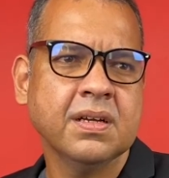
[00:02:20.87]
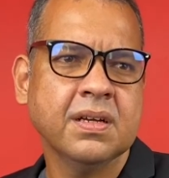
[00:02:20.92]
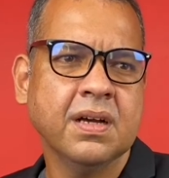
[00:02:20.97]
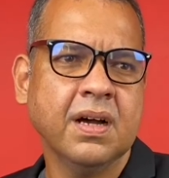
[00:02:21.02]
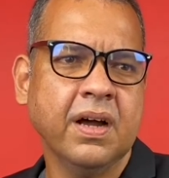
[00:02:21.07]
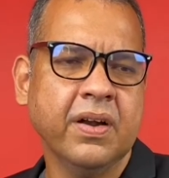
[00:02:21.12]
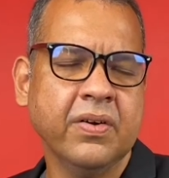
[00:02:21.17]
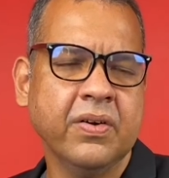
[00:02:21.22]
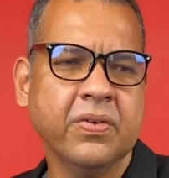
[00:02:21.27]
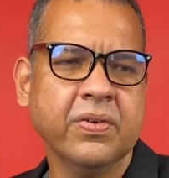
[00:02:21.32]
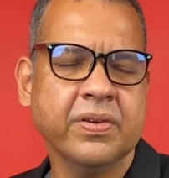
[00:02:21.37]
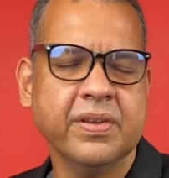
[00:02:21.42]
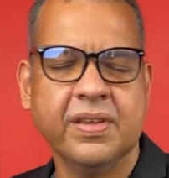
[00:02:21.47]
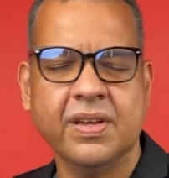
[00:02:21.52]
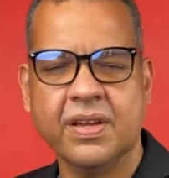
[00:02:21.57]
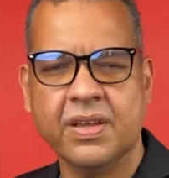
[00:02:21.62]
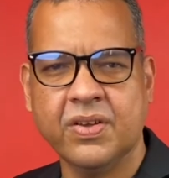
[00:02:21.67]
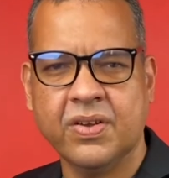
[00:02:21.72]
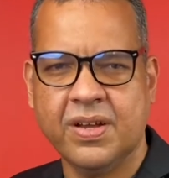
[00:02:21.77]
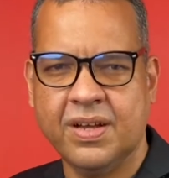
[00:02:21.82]
Around
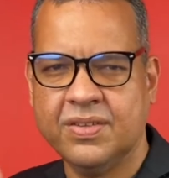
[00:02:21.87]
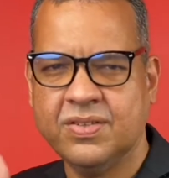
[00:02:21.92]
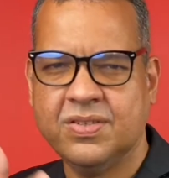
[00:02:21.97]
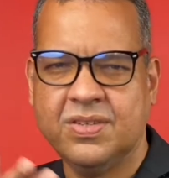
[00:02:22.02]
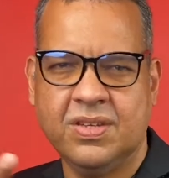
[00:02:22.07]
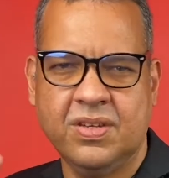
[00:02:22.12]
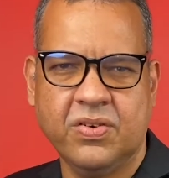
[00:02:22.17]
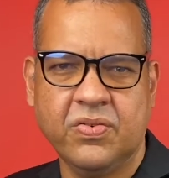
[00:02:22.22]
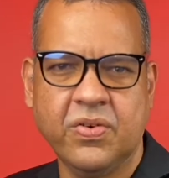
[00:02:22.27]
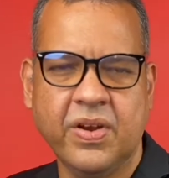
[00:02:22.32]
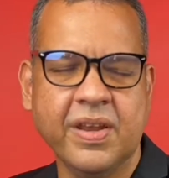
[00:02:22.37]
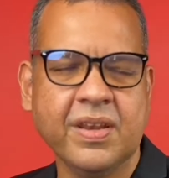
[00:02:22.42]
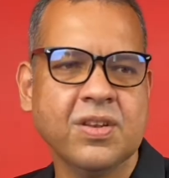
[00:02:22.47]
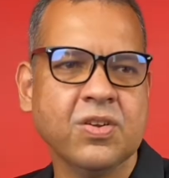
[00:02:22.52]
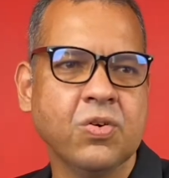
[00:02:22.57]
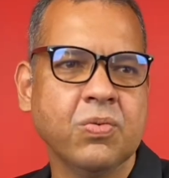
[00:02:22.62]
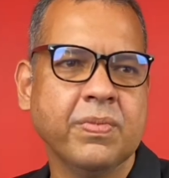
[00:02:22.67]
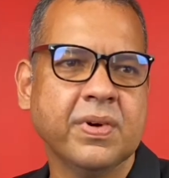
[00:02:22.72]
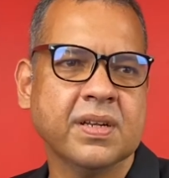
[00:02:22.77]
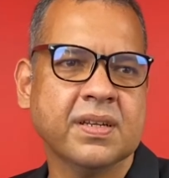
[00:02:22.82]
you can't see it right
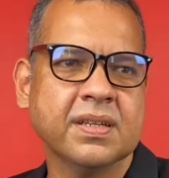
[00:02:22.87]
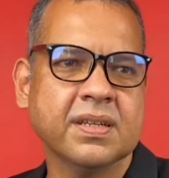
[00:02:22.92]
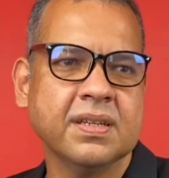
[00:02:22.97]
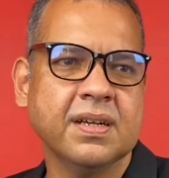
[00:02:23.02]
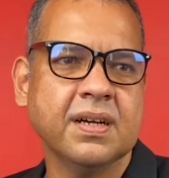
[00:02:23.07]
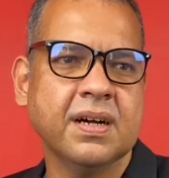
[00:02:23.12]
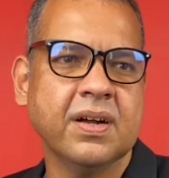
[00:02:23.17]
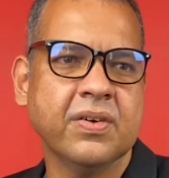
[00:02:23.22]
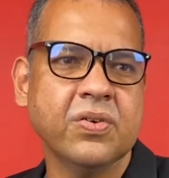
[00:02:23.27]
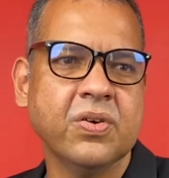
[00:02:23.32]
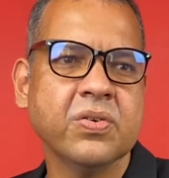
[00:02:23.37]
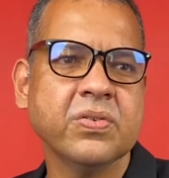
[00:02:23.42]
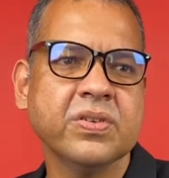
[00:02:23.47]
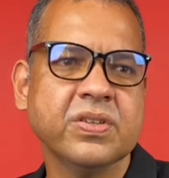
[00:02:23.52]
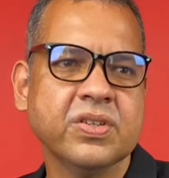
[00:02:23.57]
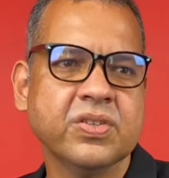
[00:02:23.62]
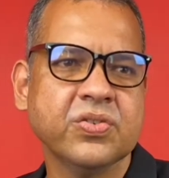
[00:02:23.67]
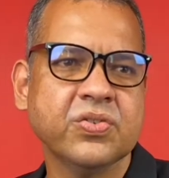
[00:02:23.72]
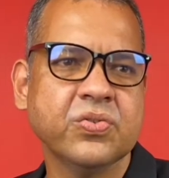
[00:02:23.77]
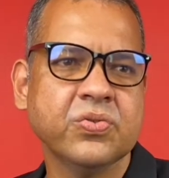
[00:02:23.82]
now, but around
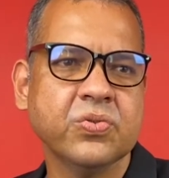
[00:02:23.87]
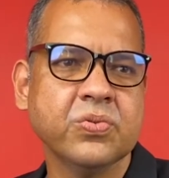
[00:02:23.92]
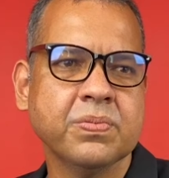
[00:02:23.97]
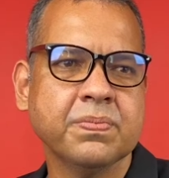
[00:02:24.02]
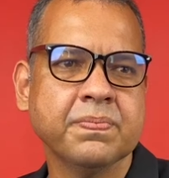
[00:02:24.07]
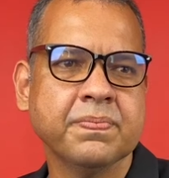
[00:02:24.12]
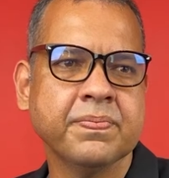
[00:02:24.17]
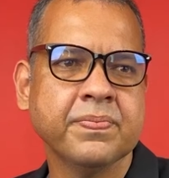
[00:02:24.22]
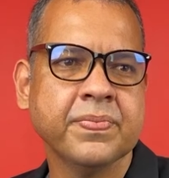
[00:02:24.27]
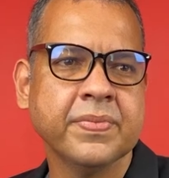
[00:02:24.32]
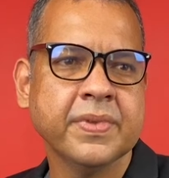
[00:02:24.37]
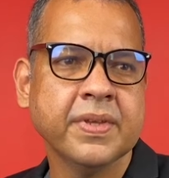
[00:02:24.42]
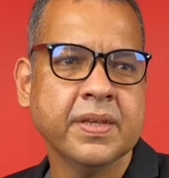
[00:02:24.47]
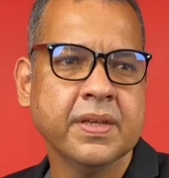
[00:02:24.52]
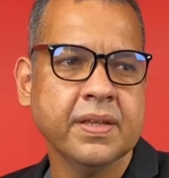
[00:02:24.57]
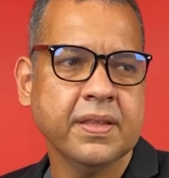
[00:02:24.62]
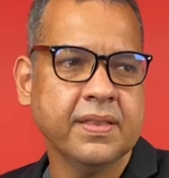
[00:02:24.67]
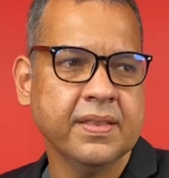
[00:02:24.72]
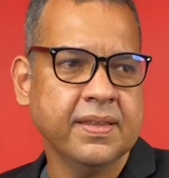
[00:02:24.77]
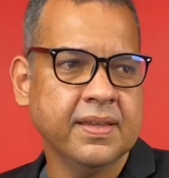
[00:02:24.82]
this room
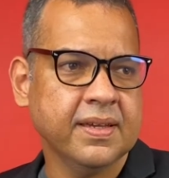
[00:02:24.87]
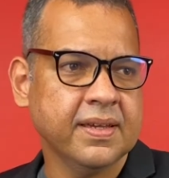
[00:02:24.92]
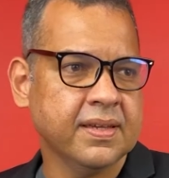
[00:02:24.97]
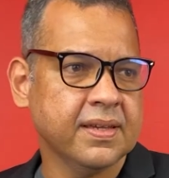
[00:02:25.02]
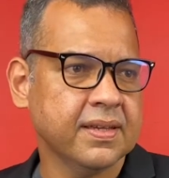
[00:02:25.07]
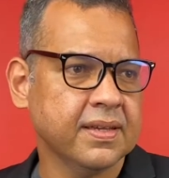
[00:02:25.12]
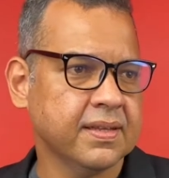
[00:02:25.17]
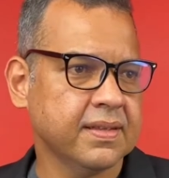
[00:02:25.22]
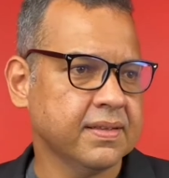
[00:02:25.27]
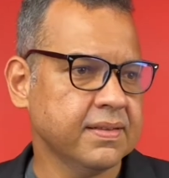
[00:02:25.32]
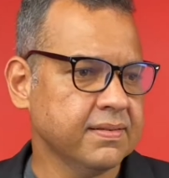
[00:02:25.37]
there's